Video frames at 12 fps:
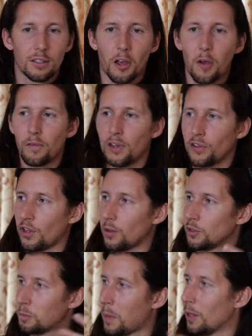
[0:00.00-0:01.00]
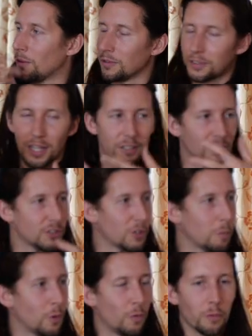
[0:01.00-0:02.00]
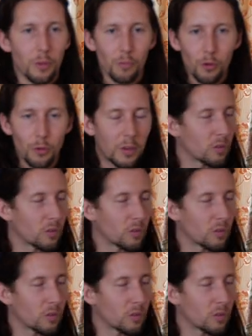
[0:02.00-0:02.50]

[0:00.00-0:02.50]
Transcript: Hopefully there's no smells that are disturbing you from the room.